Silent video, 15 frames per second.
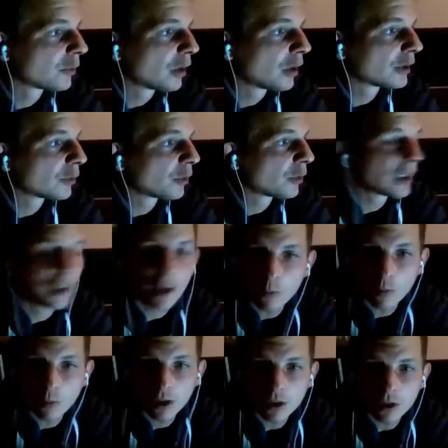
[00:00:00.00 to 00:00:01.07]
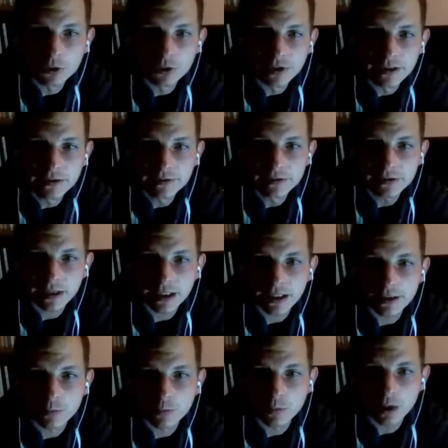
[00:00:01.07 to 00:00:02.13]
What are your needs,
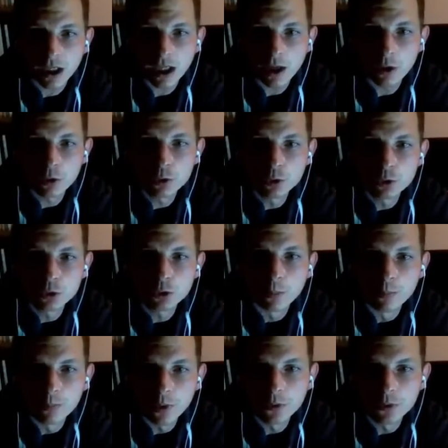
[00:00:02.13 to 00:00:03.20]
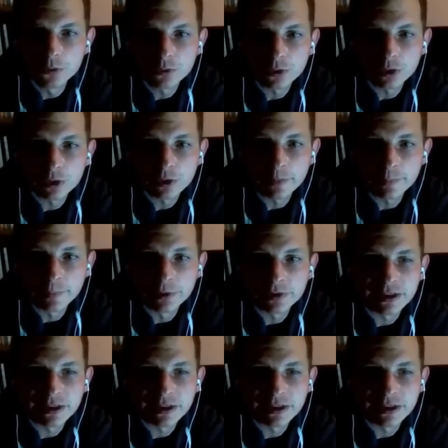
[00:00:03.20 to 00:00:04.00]
and how could you compose your equipment